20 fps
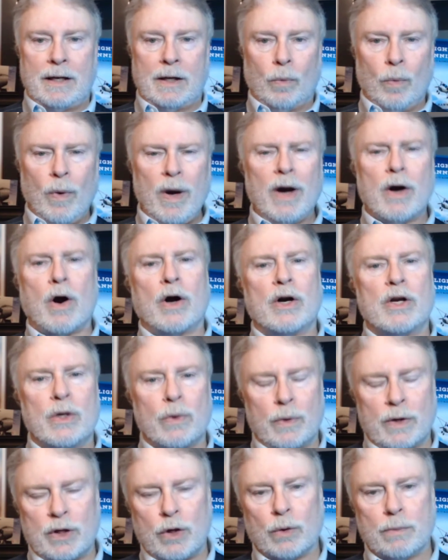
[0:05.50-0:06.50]
Where are
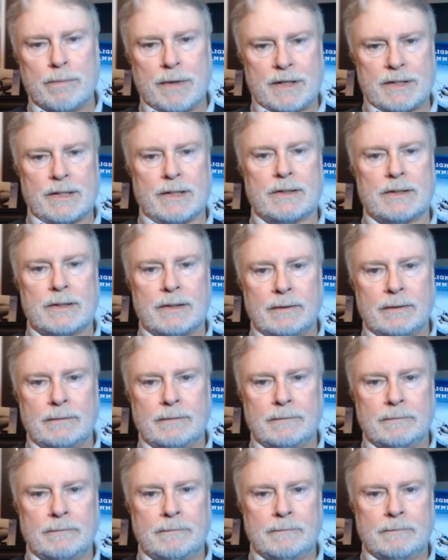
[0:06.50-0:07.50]
you in your business?
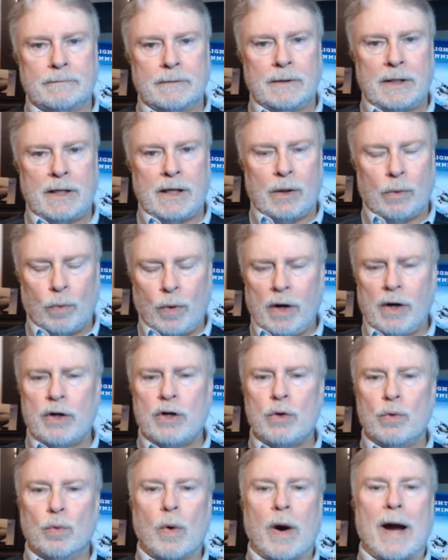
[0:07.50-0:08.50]
Where are
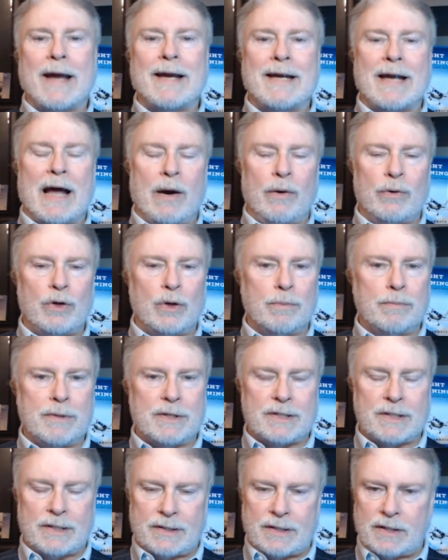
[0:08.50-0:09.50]
you right now in your
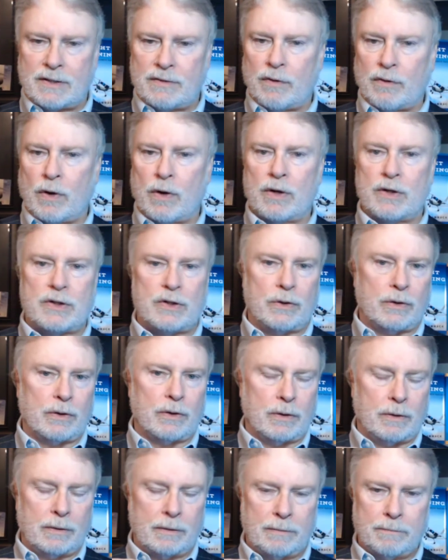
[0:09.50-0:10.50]
business as far as
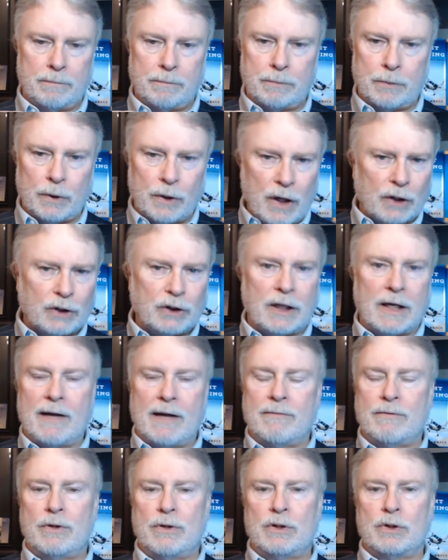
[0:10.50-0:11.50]
your production
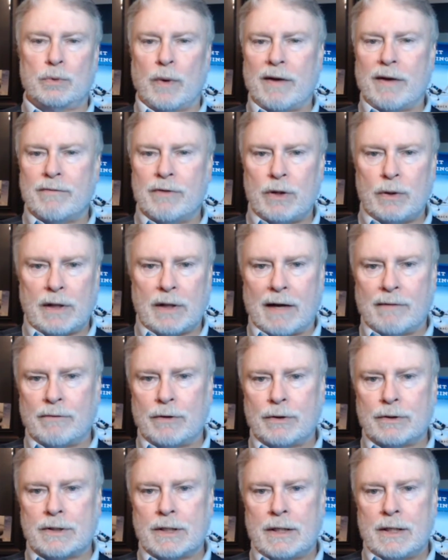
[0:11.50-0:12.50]
levels, revenue
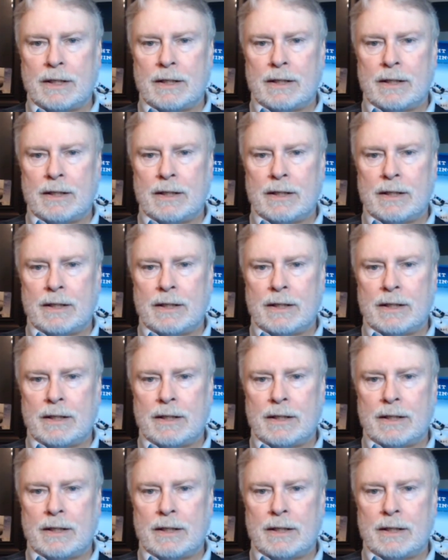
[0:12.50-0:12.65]
levels?